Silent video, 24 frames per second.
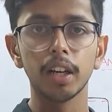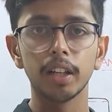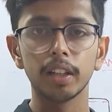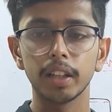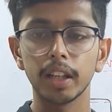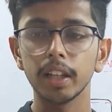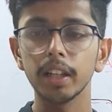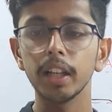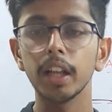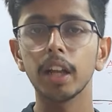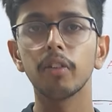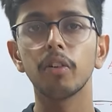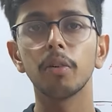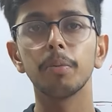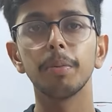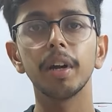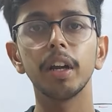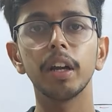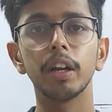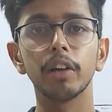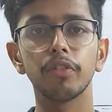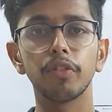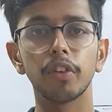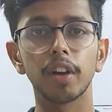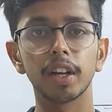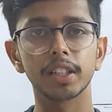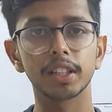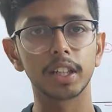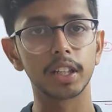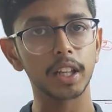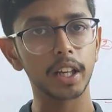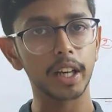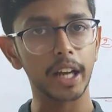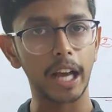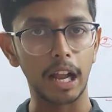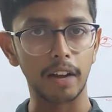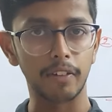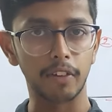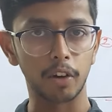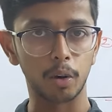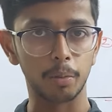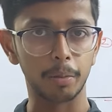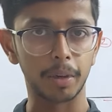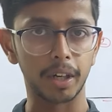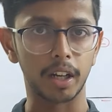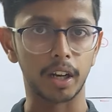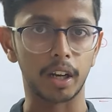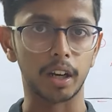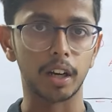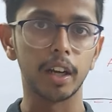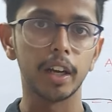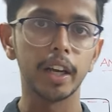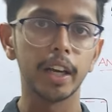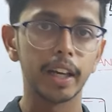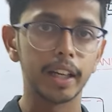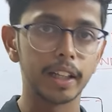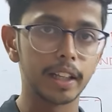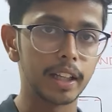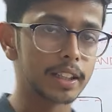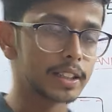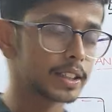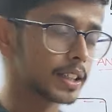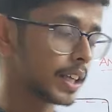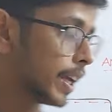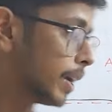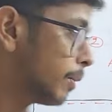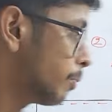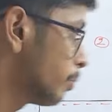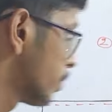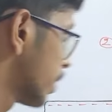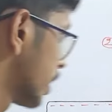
then there will be deflection in the galvanometer. In the same